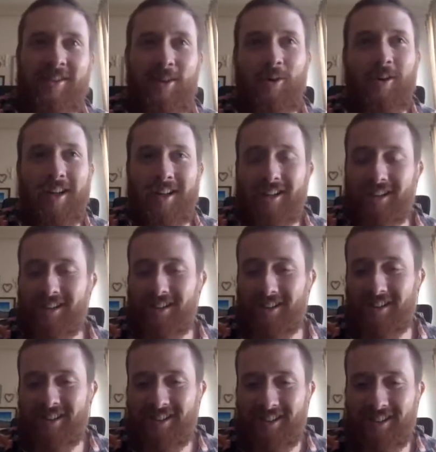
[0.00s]
so
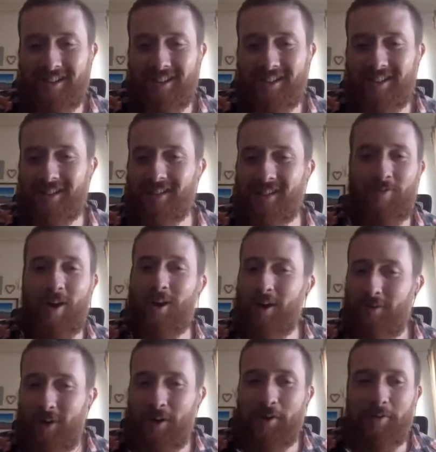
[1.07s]
it's like
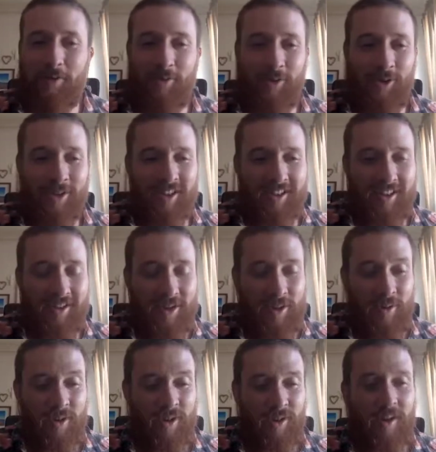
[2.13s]
very, very reverse in that
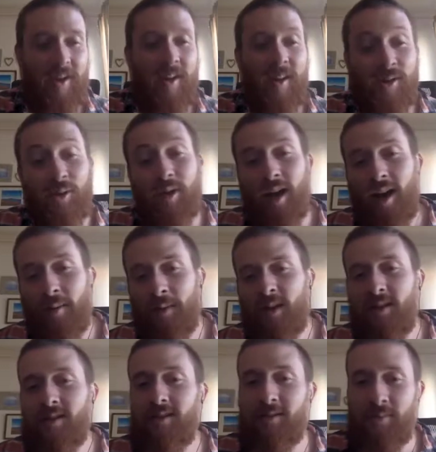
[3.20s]
situation. So yeah, I
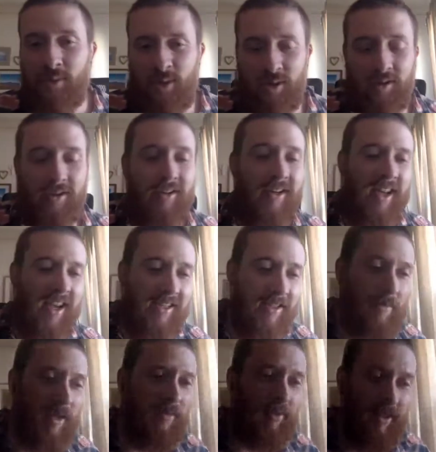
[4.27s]
mean, the machine learning has
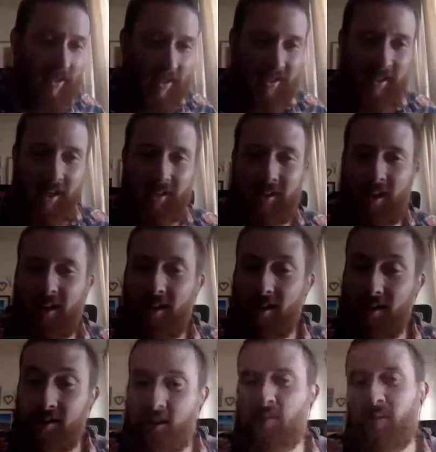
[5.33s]
to be able to detect that kind
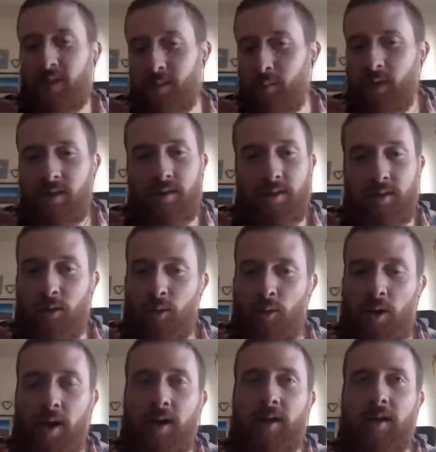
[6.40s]
of stuff, and it's basically
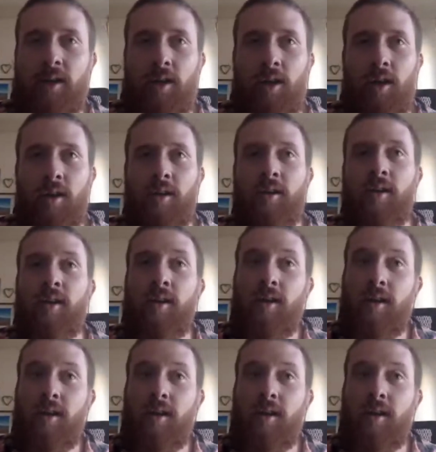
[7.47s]
trained along,